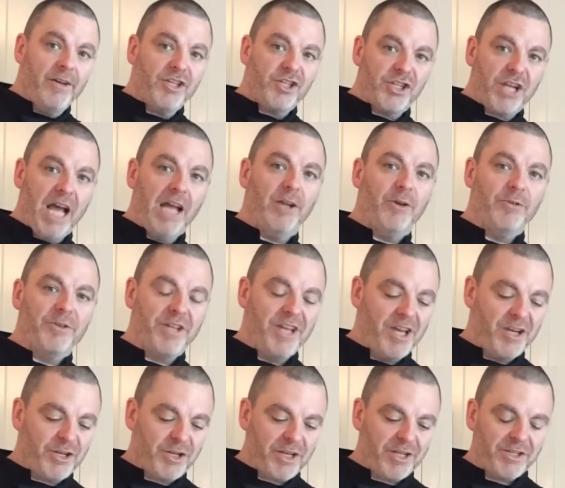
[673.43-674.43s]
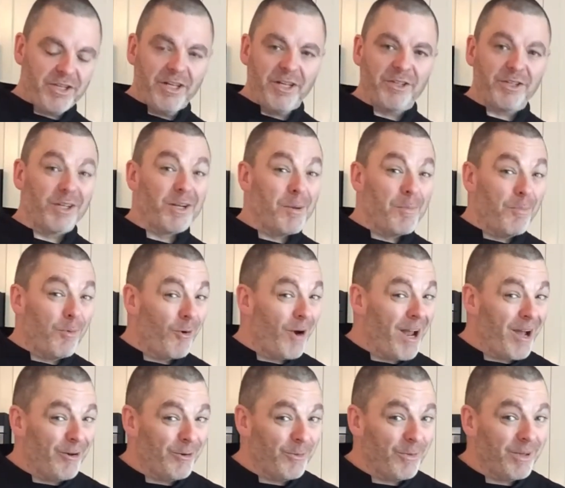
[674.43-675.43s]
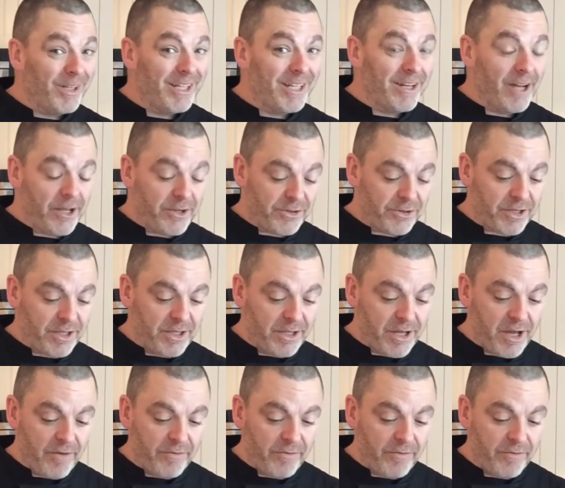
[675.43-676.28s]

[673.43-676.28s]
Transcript: shallow dish is that it's going to brown really nicely in the